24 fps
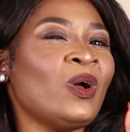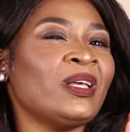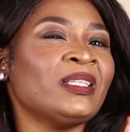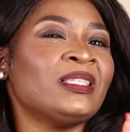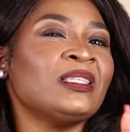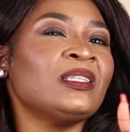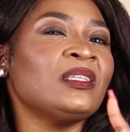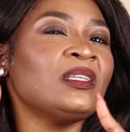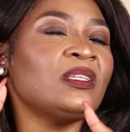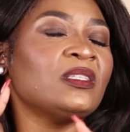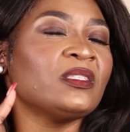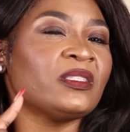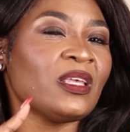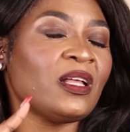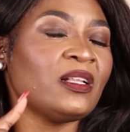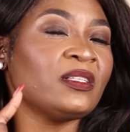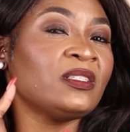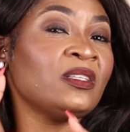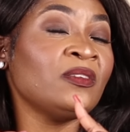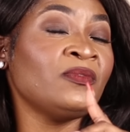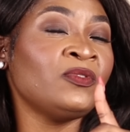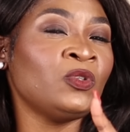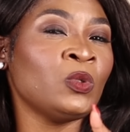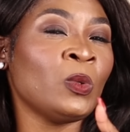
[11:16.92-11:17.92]
wasn't
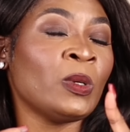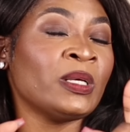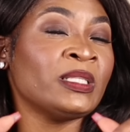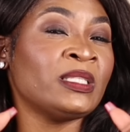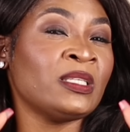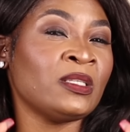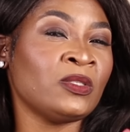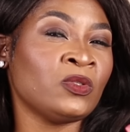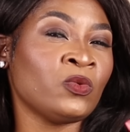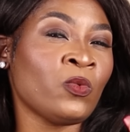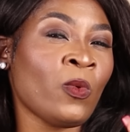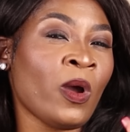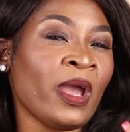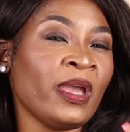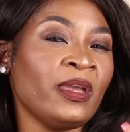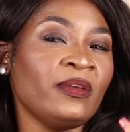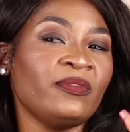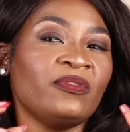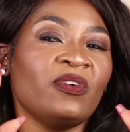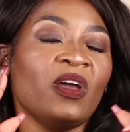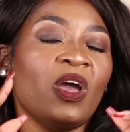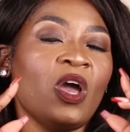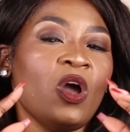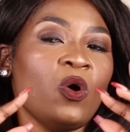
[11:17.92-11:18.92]
insultive towards his
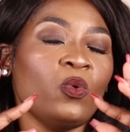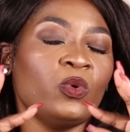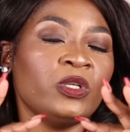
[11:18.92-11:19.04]
wife,